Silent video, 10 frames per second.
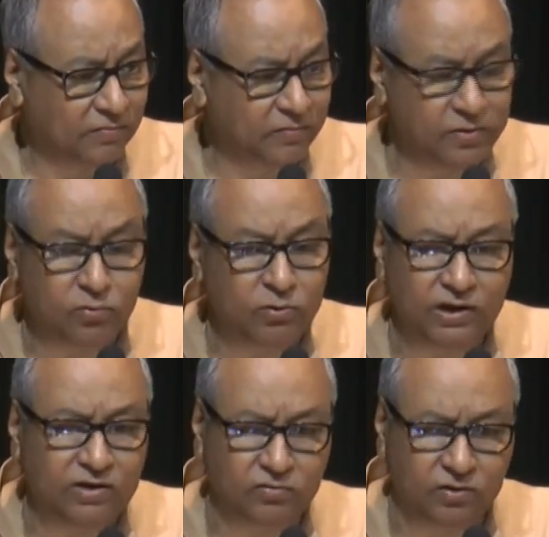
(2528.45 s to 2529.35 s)
We couldn't
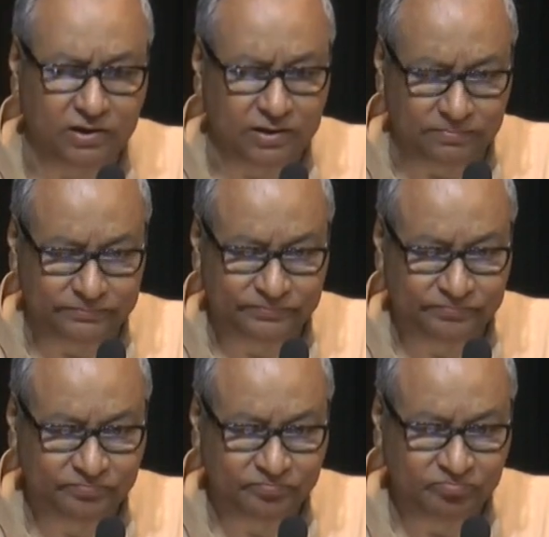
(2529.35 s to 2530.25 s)
install them.
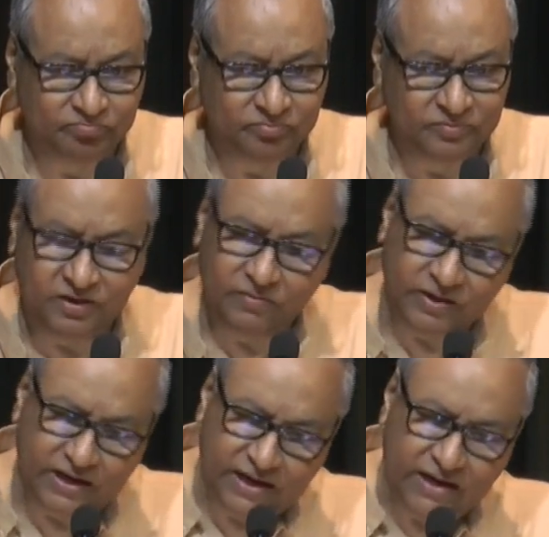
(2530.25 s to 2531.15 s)
They were
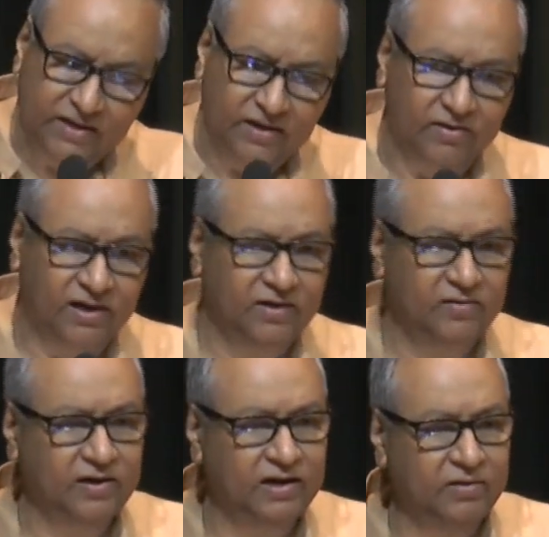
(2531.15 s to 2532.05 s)
there in the
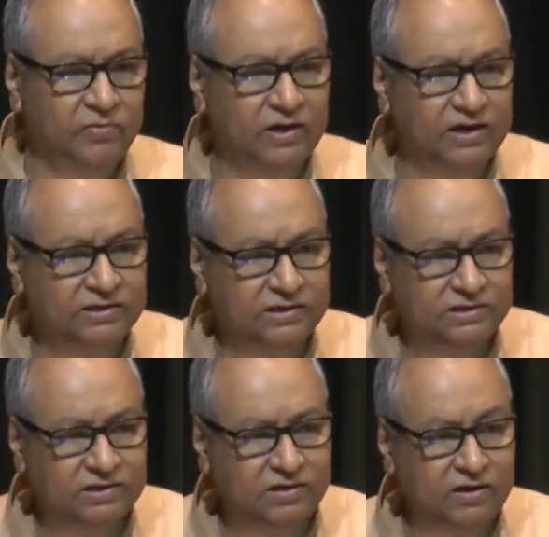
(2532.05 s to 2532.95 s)
trucks and there was
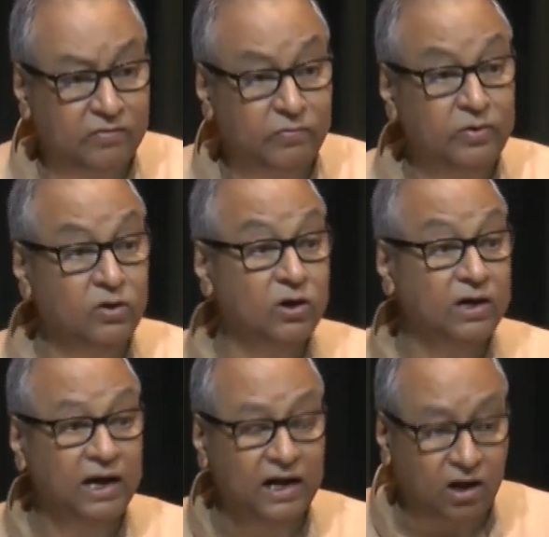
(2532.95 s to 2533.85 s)
agitation saying we will
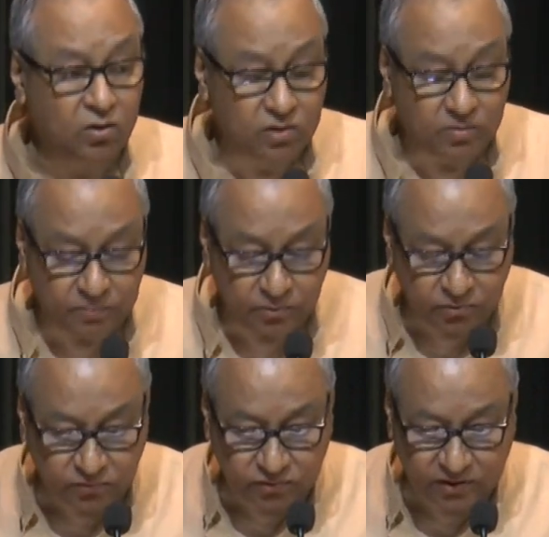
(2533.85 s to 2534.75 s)
not allow
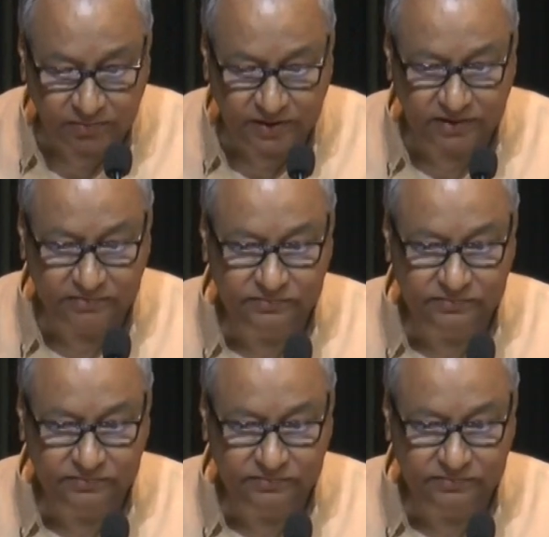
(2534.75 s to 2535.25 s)
computers to come in.